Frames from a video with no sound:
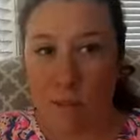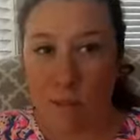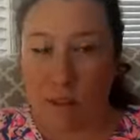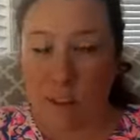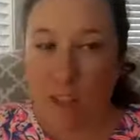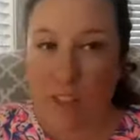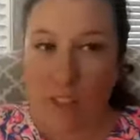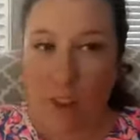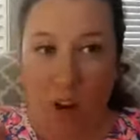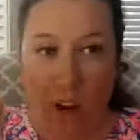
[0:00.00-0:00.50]

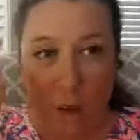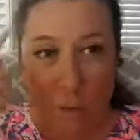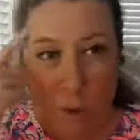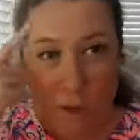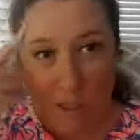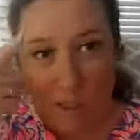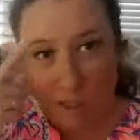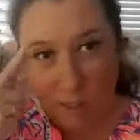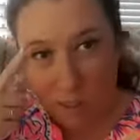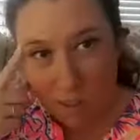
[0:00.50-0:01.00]
they thought he
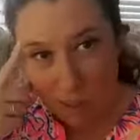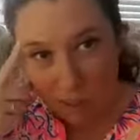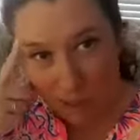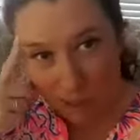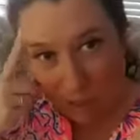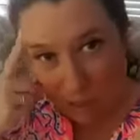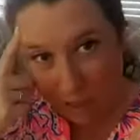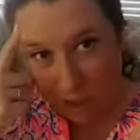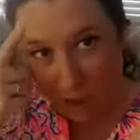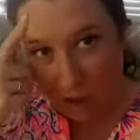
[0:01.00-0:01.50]
wasn't,
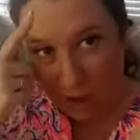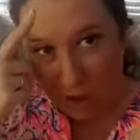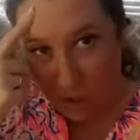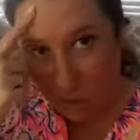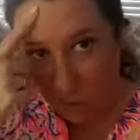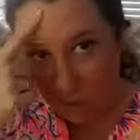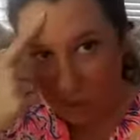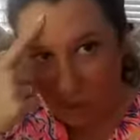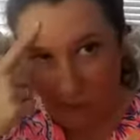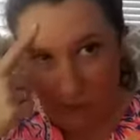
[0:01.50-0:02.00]
they thought he
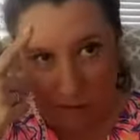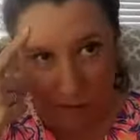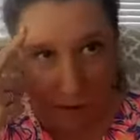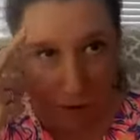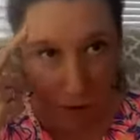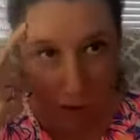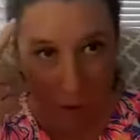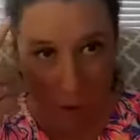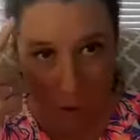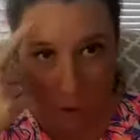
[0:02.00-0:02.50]
wasn't
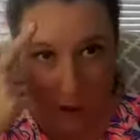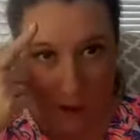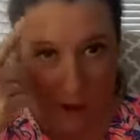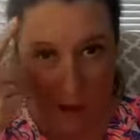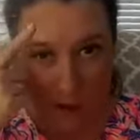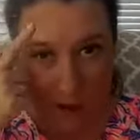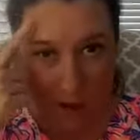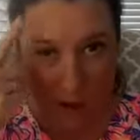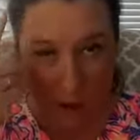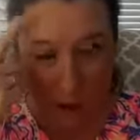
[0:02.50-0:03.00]
all the
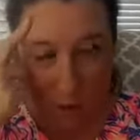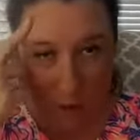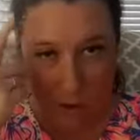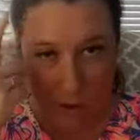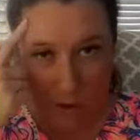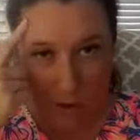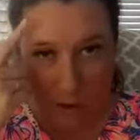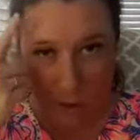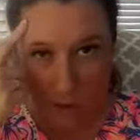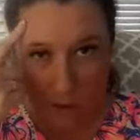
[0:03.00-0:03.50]
way
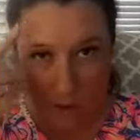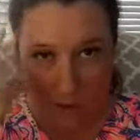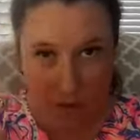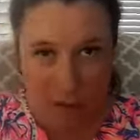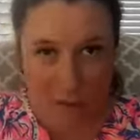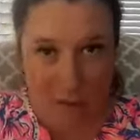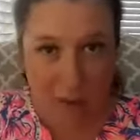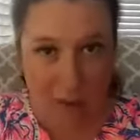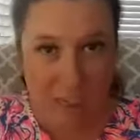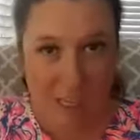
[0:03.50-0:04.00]
going up here. They
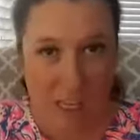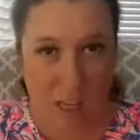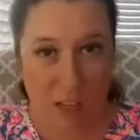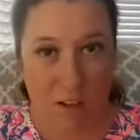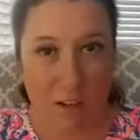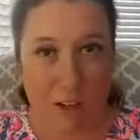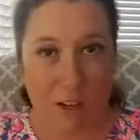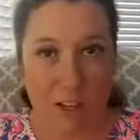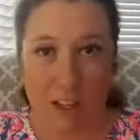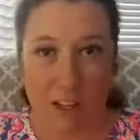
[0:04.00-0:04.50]
thought his
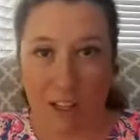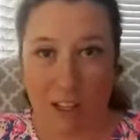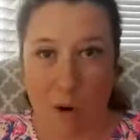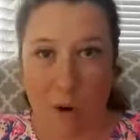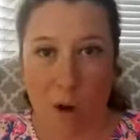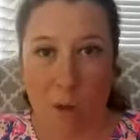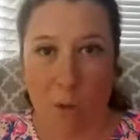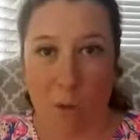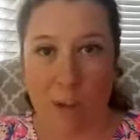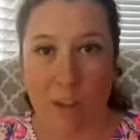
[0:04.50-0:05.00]
elevator didn't go
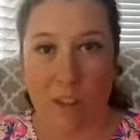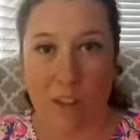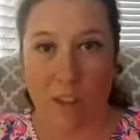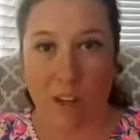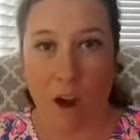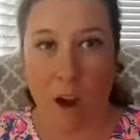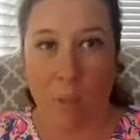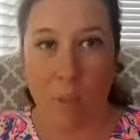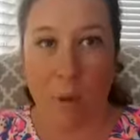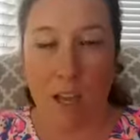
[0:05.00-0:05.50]
all the way to the
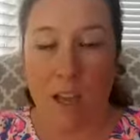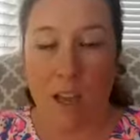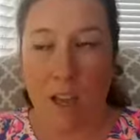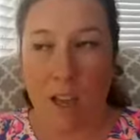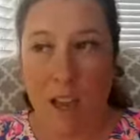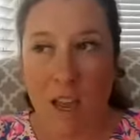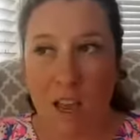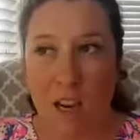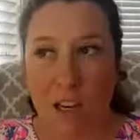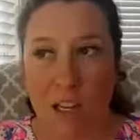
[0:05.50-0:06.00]
top.
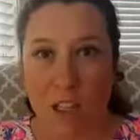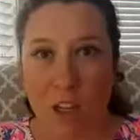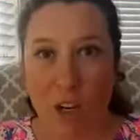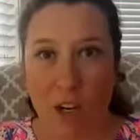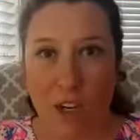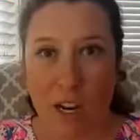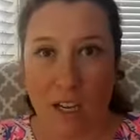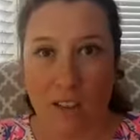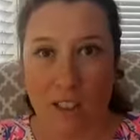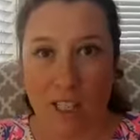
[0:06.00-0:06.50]
And it
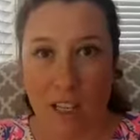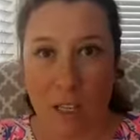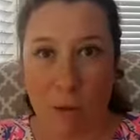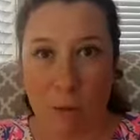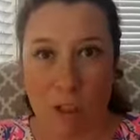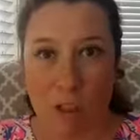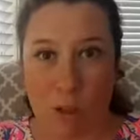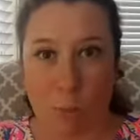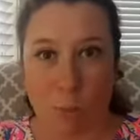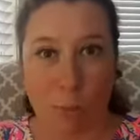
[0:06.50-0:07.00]
turned out that he
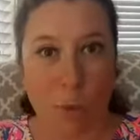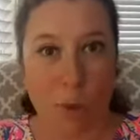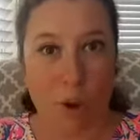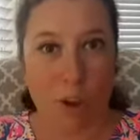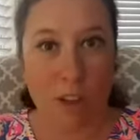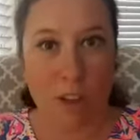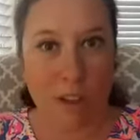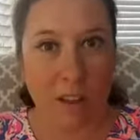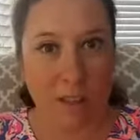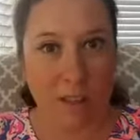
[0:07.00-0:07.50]
was just
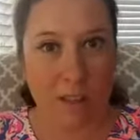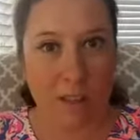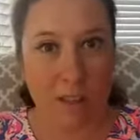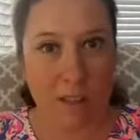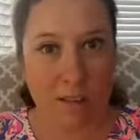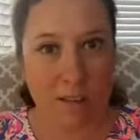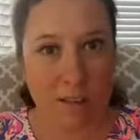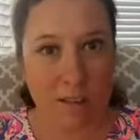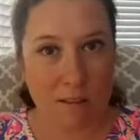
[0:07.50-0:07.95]
brilliant.